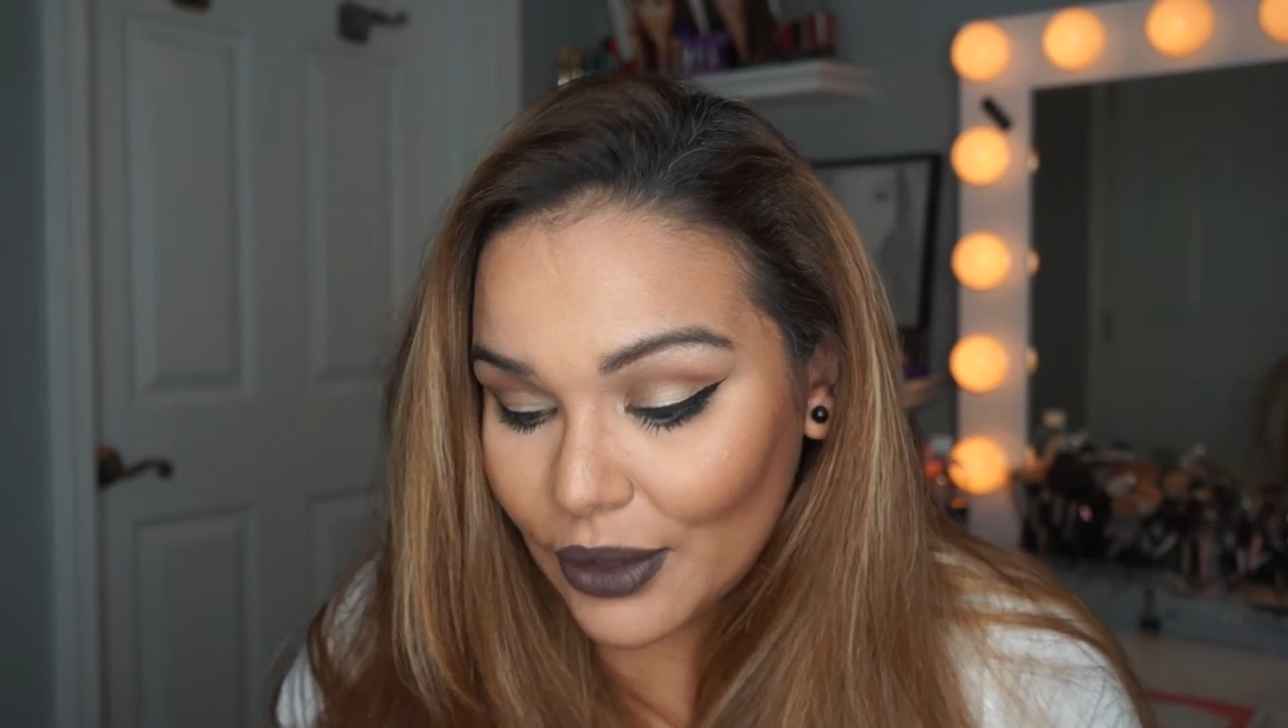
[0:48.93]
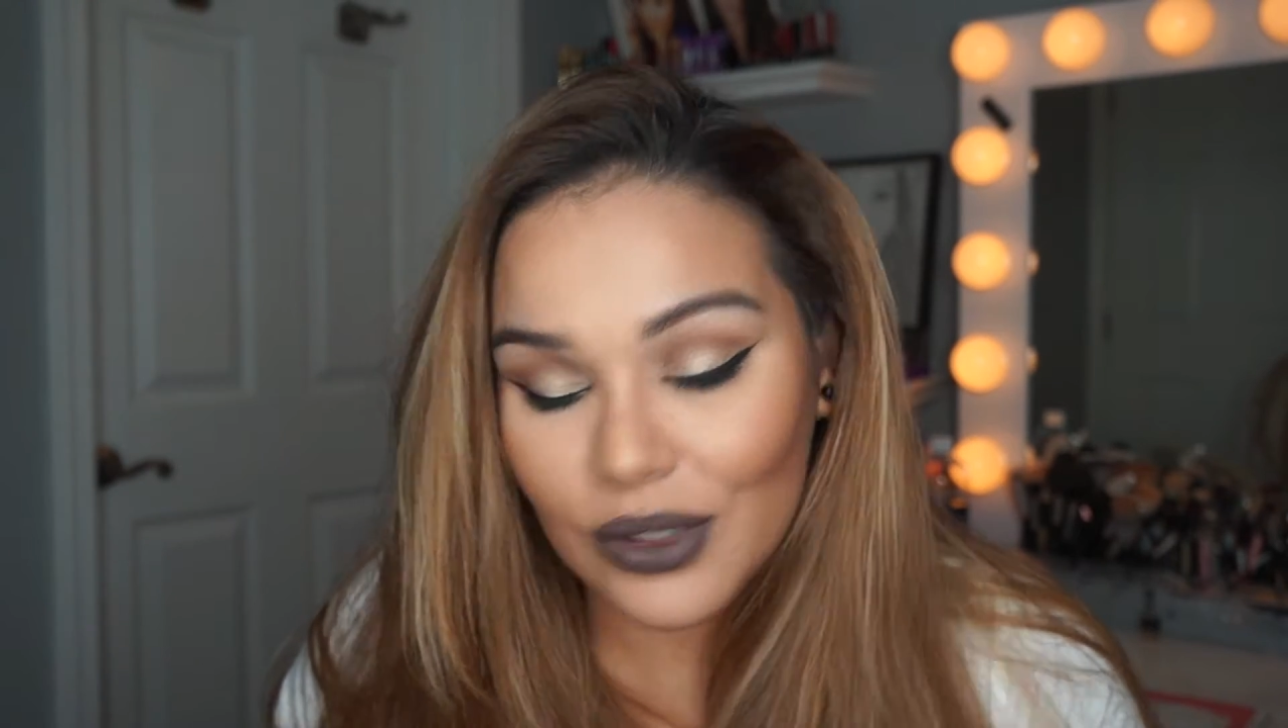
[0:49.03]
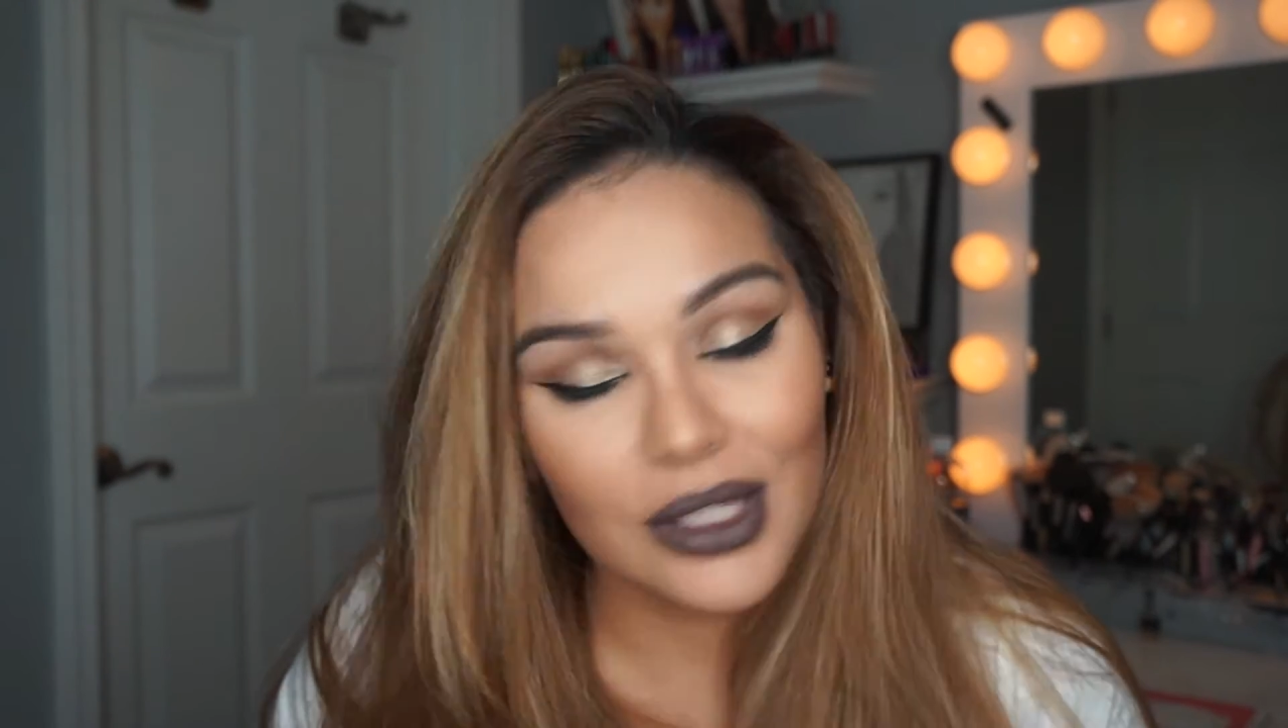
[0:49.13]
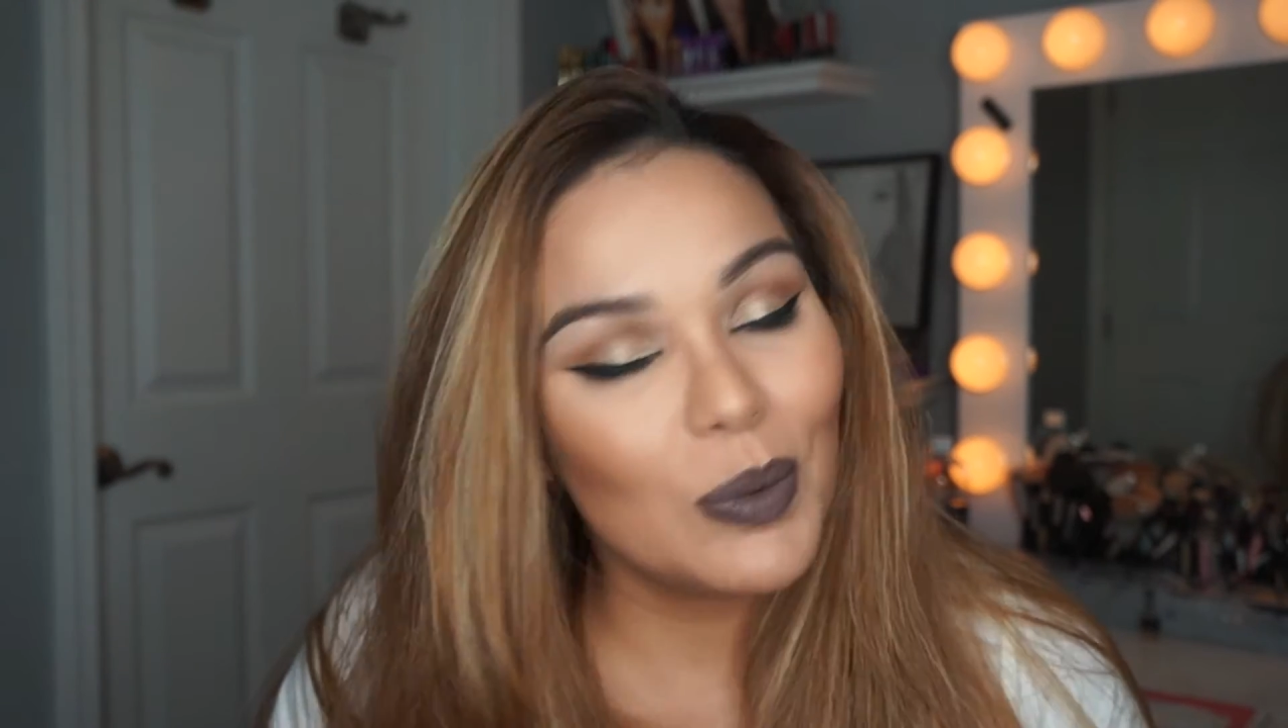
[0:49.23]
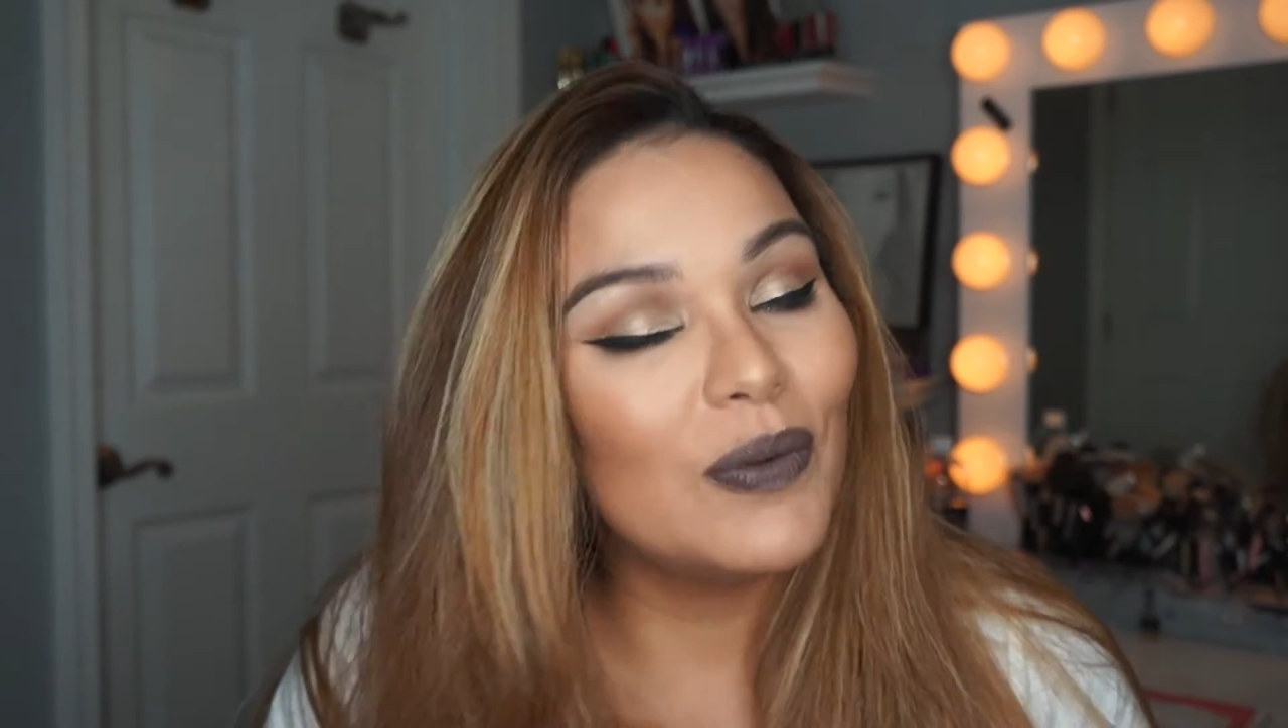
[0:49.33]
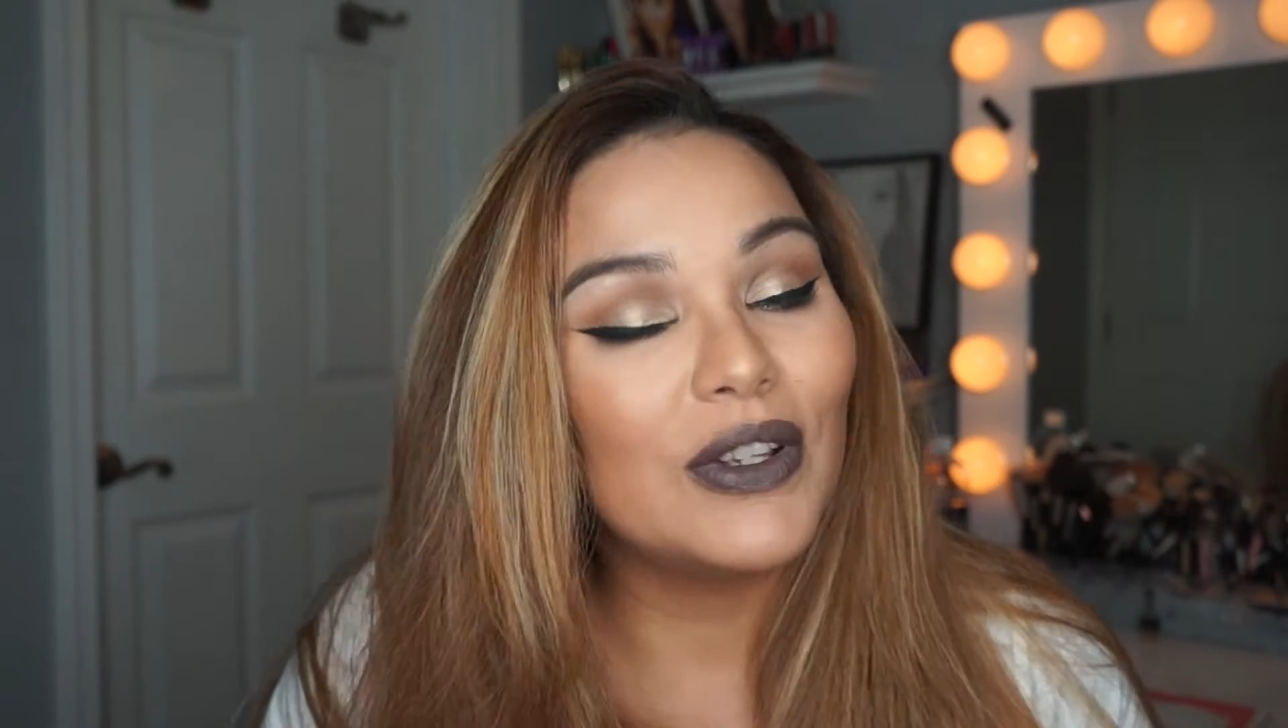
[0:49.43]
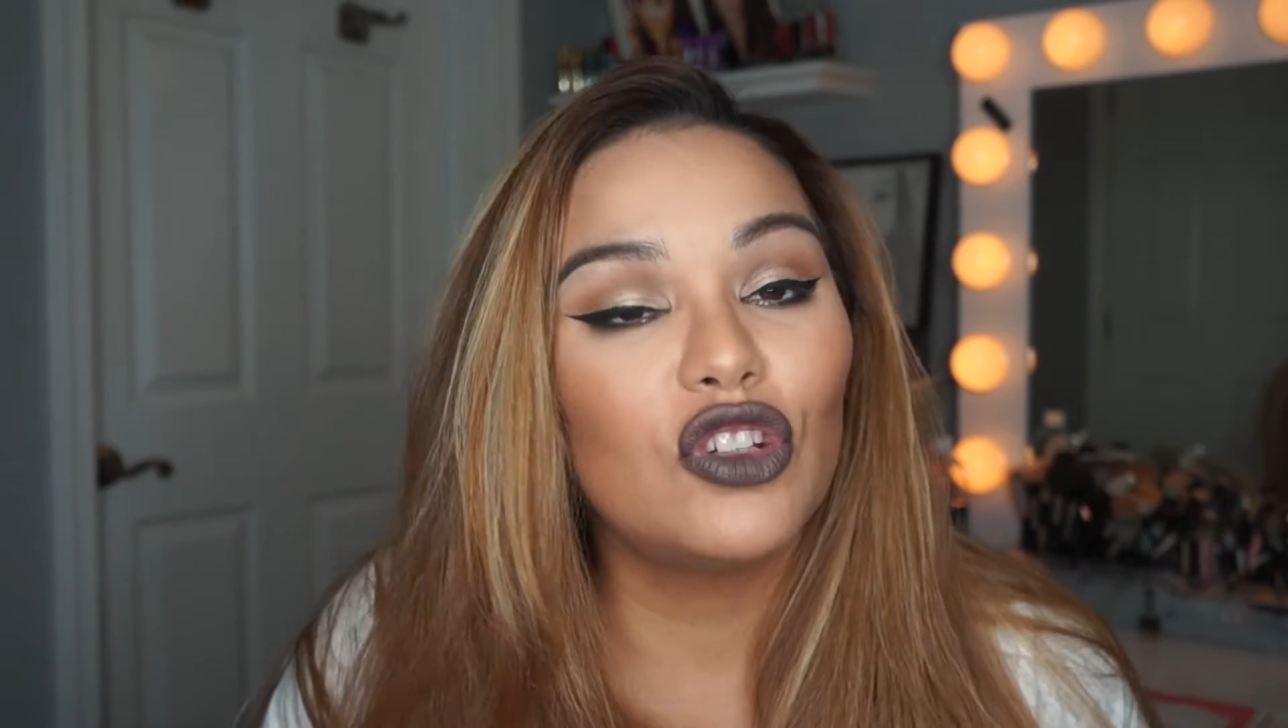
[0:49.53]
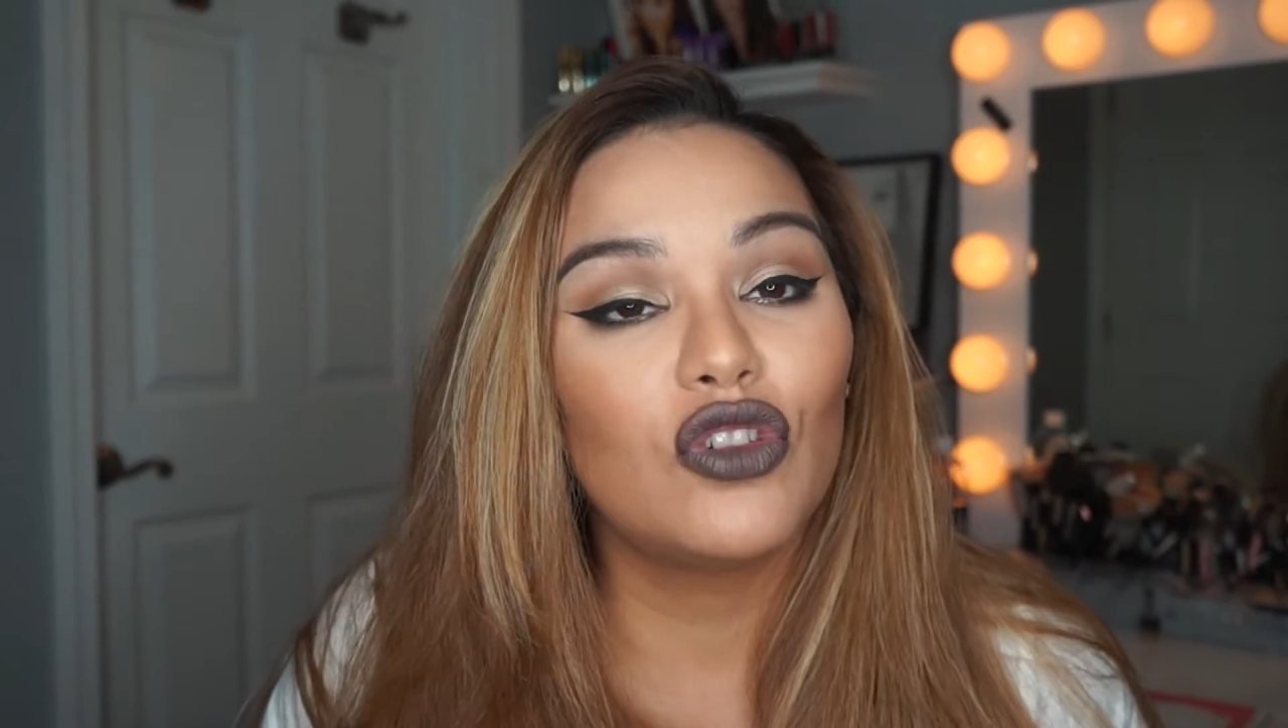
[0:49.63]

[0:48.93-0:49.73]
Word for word: know some of us